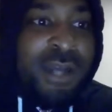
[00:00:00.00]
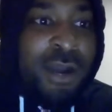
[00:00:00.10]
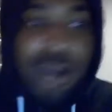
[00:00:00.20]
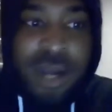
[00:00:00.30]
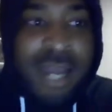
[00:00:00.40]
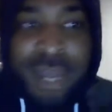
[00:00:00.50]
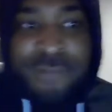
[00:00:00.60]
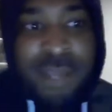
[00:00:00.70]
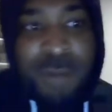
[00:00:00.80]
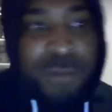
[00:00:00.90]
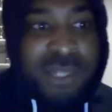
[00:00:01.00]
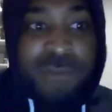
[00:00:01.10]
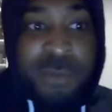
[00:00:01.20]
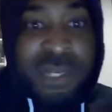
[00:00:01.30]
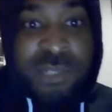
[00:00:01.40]
I can't have that in my players.
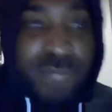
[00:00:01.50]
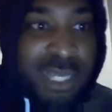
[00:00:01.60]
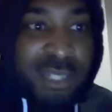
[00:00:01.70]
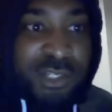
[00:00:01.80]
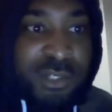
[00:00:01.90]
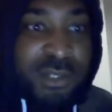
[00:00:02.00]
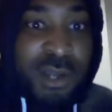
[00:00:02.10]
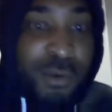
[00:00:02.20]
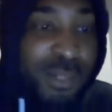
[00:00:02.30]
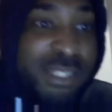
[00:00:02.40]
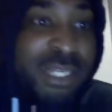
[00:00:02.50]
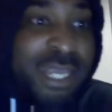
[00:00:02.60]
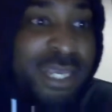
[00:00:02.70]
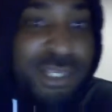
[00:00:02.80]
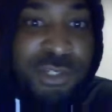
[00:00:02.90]
My players will get injured. Once they
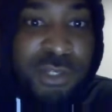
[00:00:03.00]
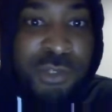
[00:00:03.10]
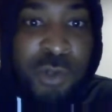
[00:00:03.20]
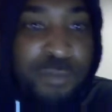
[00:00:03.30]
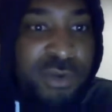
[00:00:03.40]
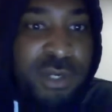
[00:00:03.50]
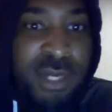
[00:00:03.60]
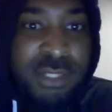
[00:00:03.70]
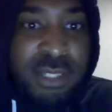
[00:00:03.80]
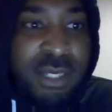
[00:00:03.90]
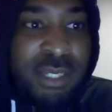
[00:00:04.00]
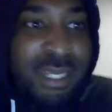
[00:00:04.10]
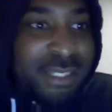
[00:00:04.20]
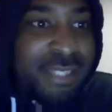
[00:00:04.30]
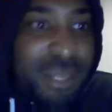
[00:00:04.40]
get injured, your product
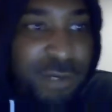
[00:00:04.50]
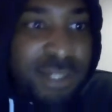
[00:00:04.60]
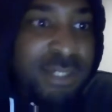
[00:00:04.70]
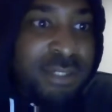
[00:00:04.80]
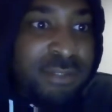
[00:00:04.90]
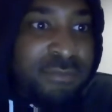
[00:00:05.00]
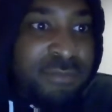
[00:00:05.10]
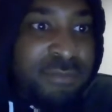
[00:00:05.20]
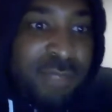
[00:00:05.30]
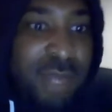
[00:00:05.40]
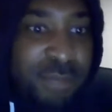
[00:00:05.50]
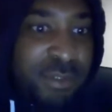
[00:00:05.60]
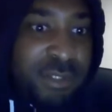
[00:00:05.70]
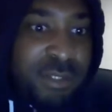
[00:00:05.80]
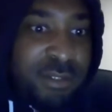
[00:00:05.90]
gets sour. That's what happens.